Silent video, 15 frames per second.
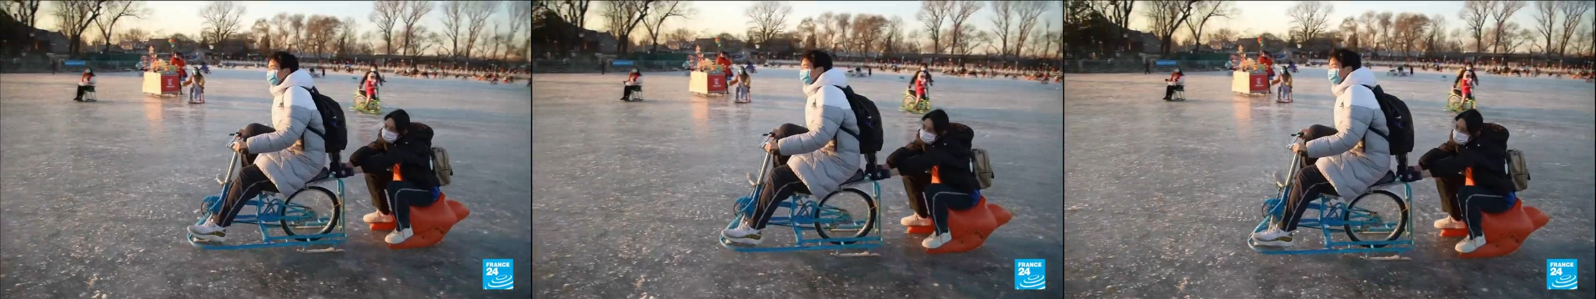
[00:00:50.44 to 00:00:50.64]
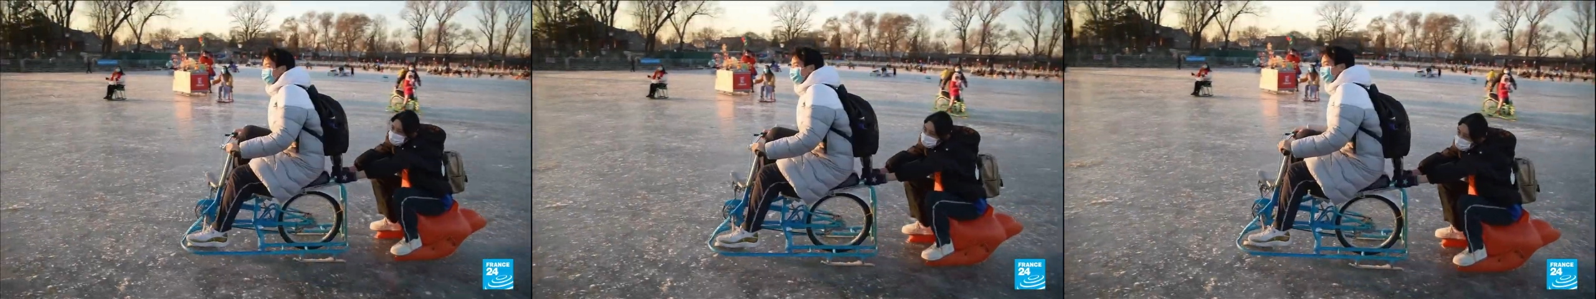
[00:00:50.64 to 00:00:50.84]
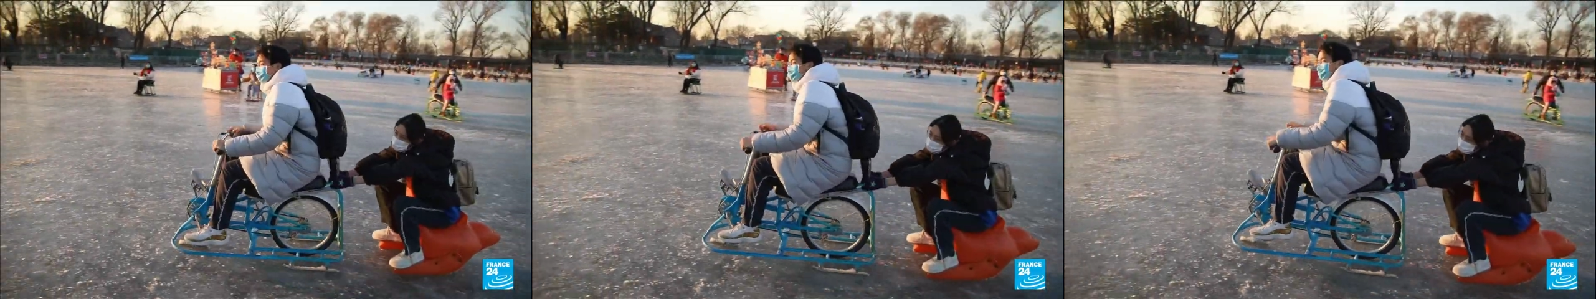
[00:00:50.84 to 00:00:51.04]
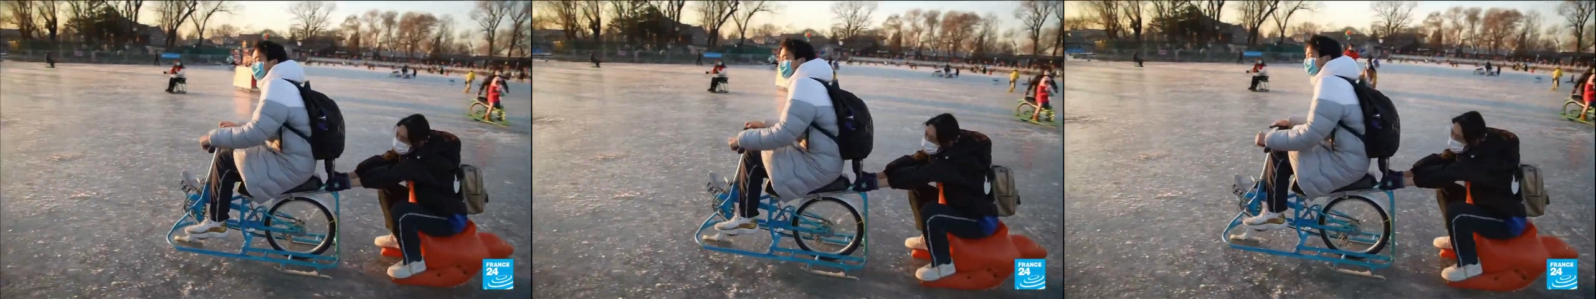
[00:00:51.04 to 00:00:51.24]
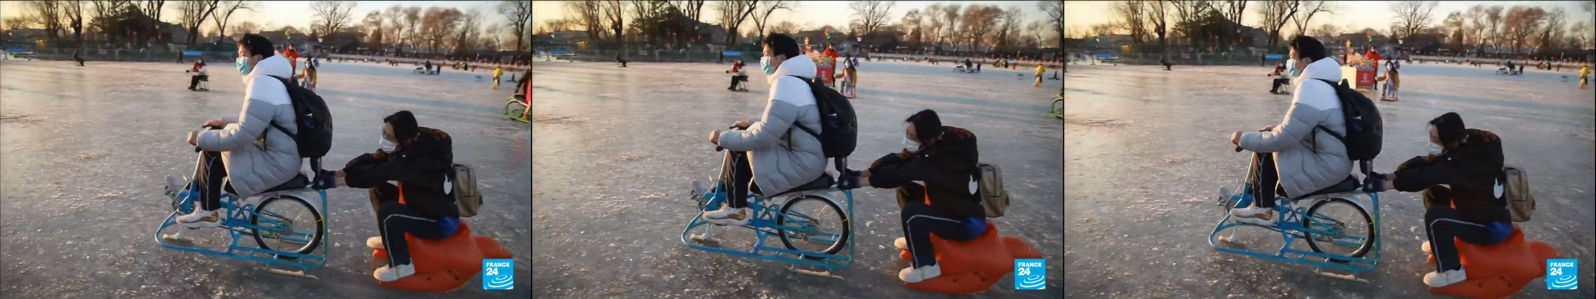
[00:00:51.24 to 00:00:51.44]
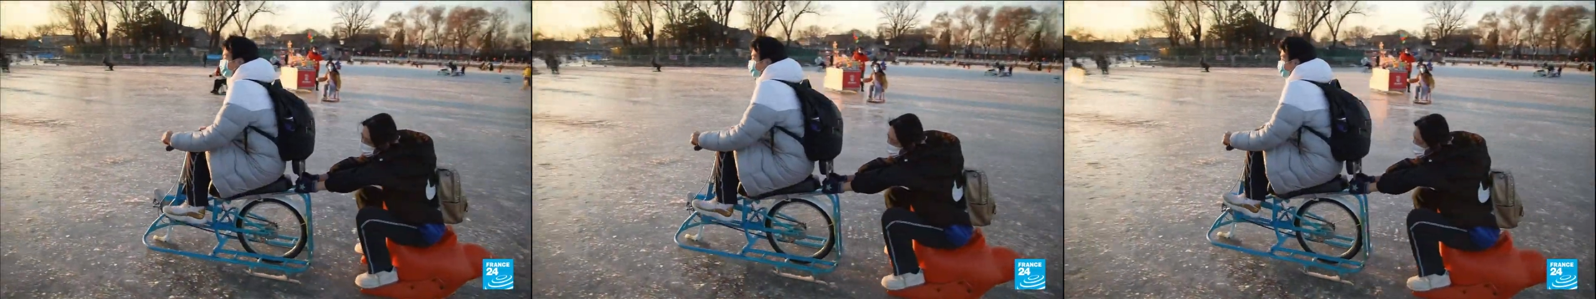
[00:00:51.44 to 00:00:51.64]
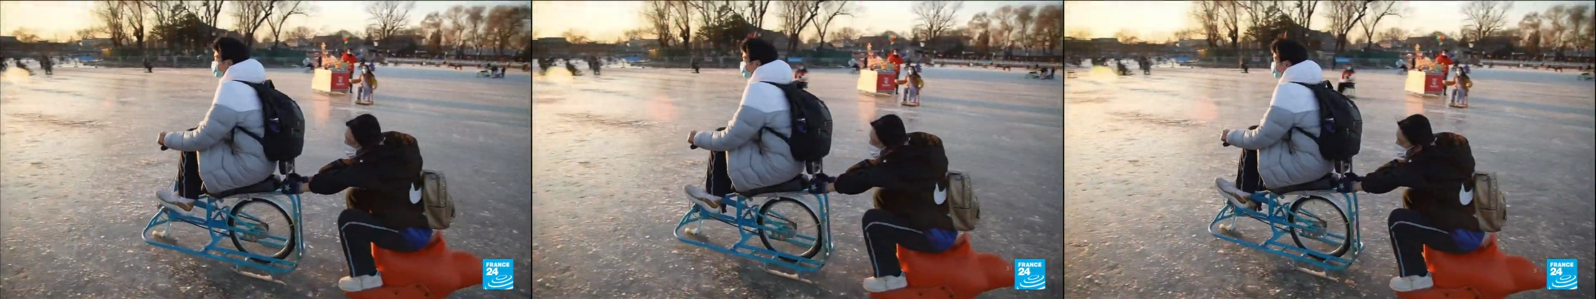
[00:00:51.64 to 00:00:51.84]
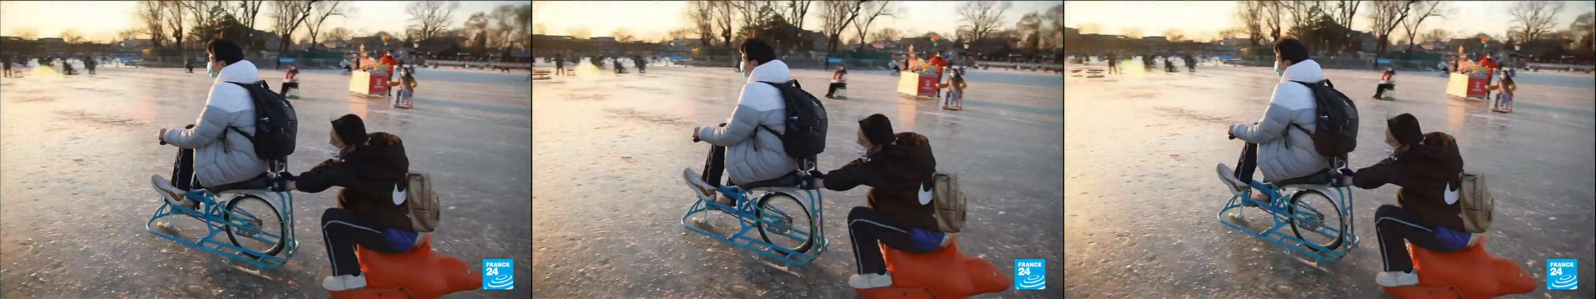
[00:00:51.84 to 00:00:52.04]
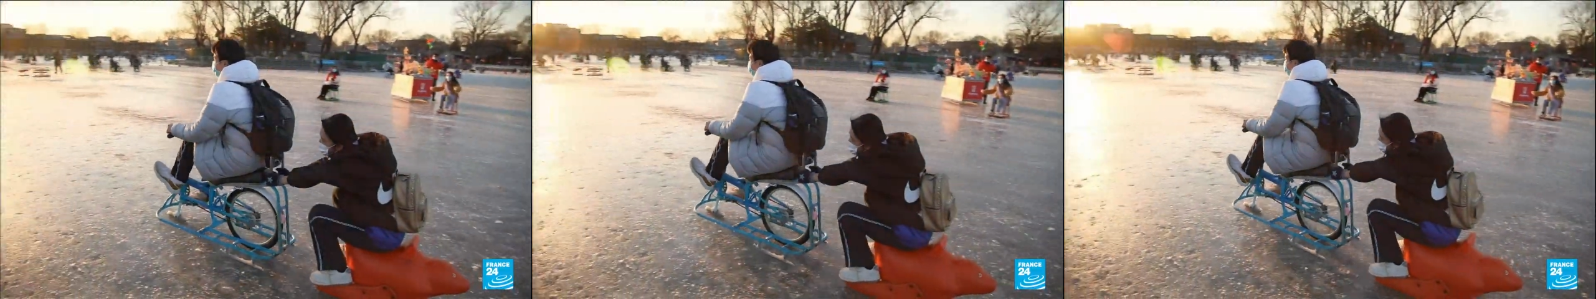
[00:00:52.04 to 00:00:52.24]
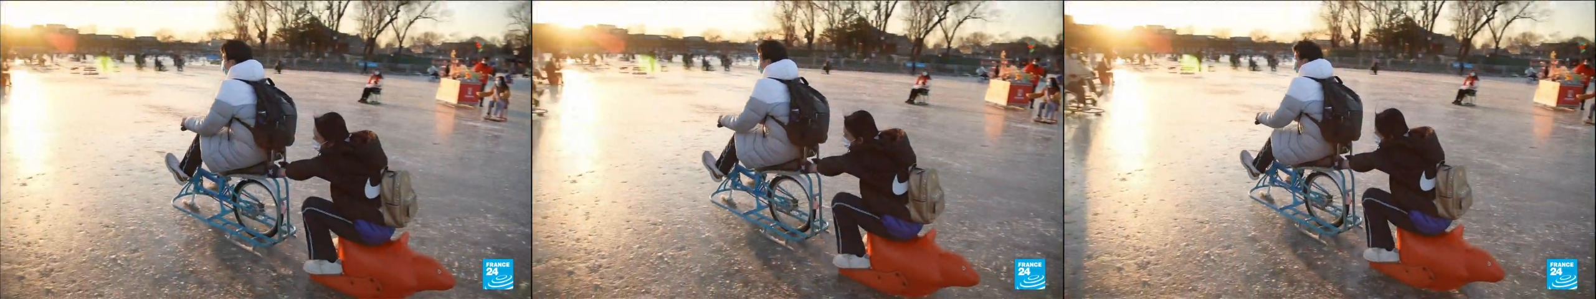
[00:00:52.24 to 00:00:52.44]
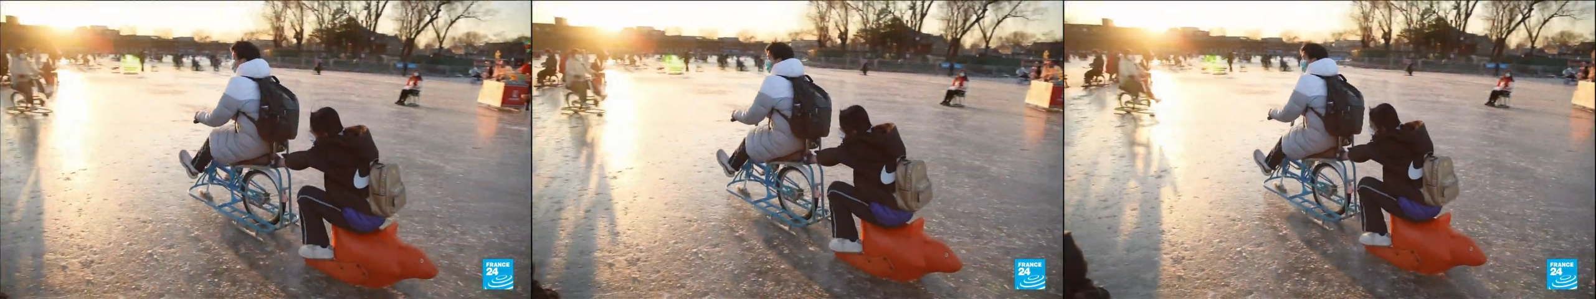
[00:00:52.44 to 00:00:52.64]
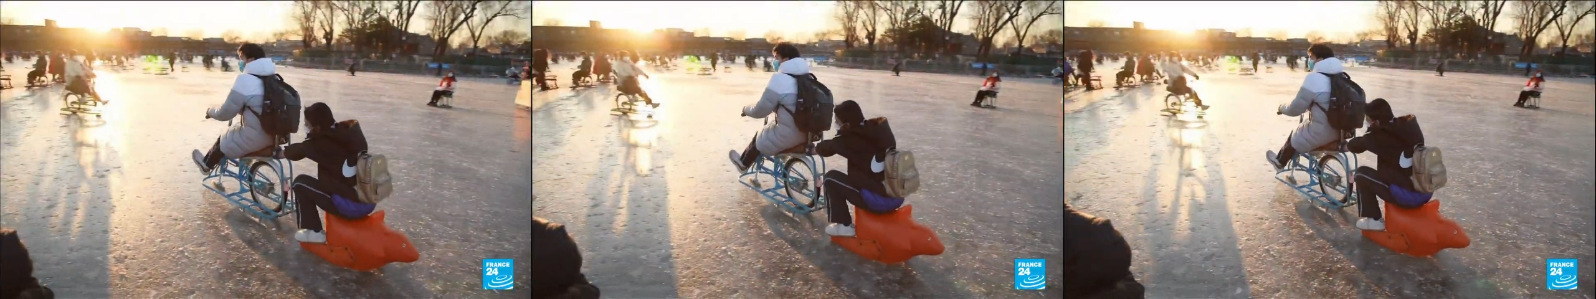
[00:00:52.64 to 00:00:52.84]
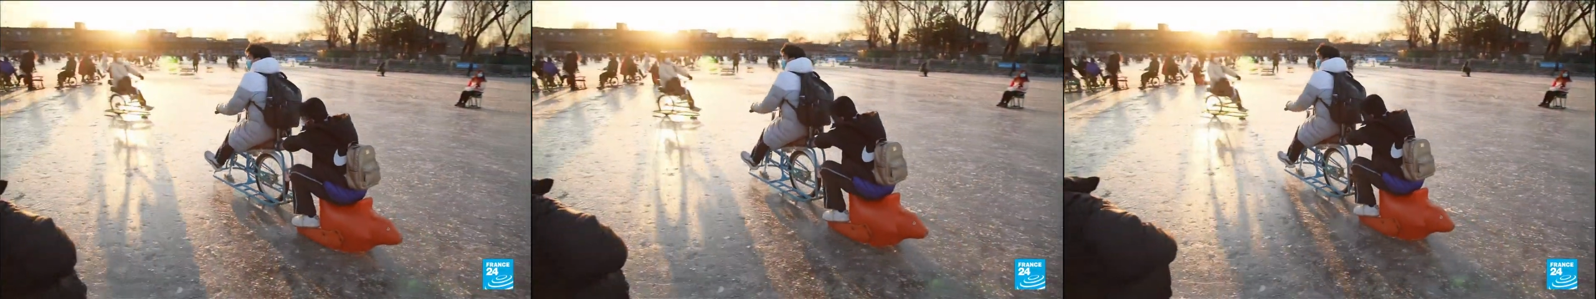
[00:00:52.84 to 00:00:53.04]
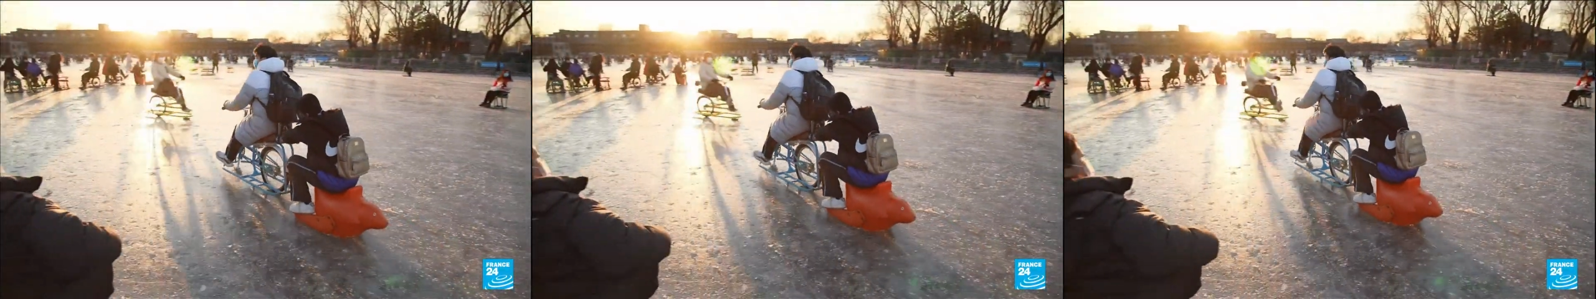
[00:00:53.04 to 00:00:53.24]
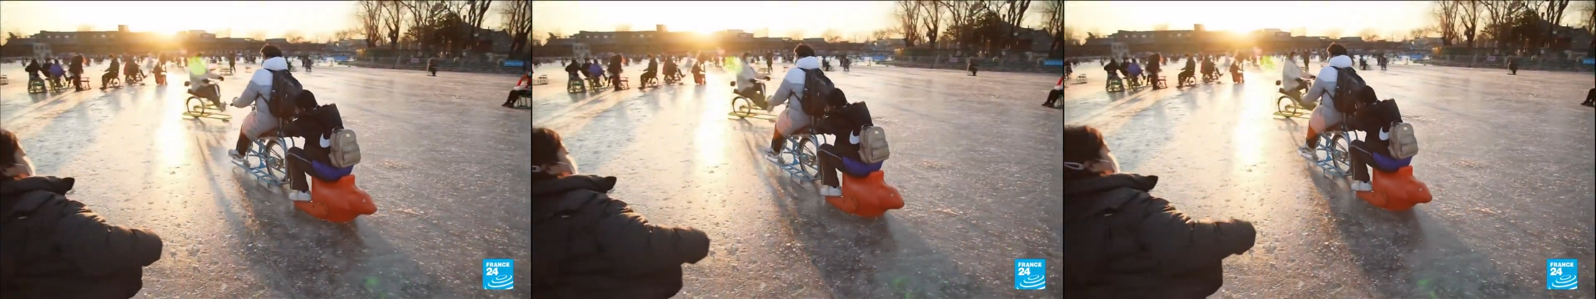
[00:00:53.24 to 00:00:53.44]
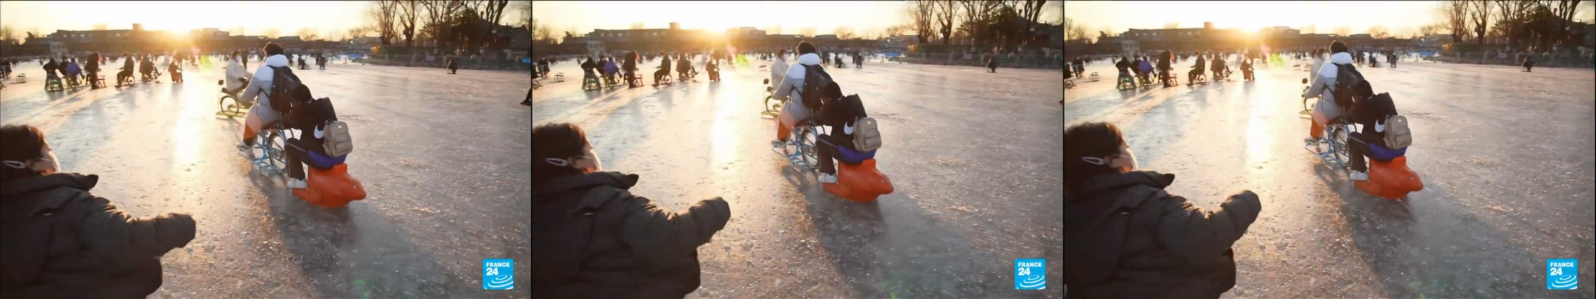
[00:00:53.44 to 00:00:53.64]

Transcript: Nobody's mouth can be seen.